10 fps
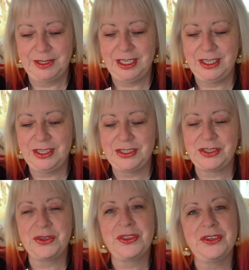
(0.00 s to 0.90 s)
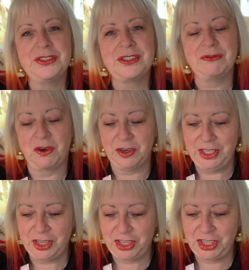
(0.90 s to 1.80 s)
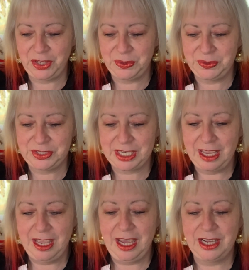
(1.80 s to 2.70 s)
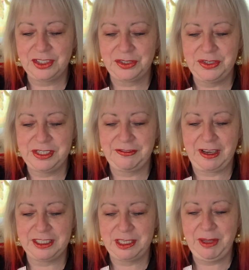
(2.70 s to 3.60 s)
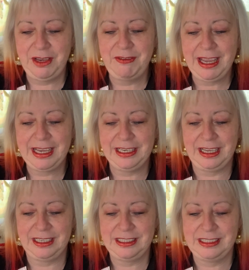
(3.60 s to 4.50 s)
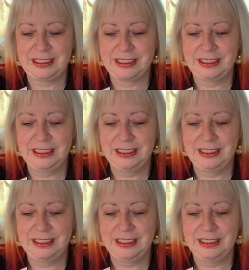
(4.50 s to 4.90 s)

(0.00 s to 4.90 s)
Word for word: as others wrongly accused and crucified him, he recognised